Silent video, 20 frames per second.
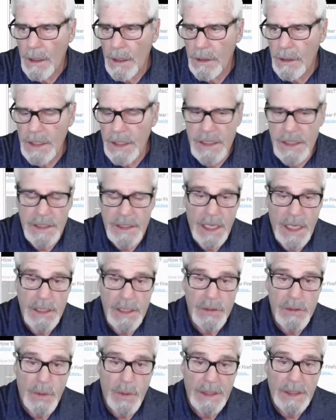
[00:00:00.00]
these
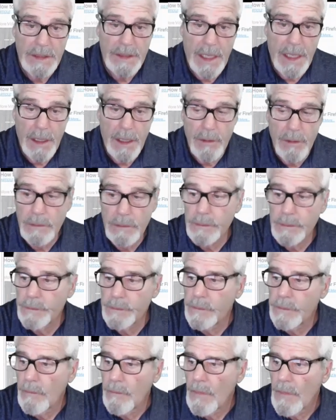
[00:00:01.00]
sites went down.
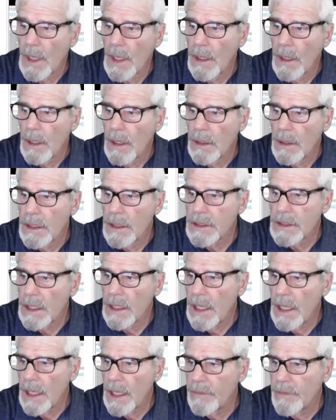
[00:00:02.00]
There's a
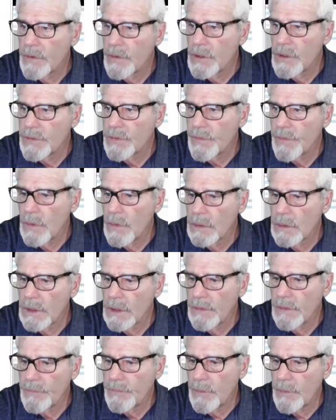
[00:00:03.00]
lot of
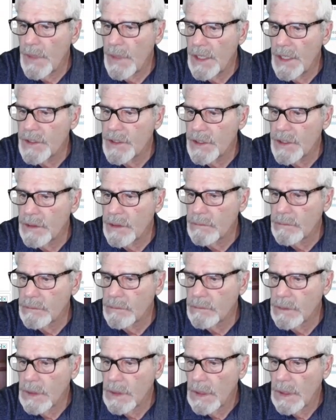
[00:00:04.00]
useful information.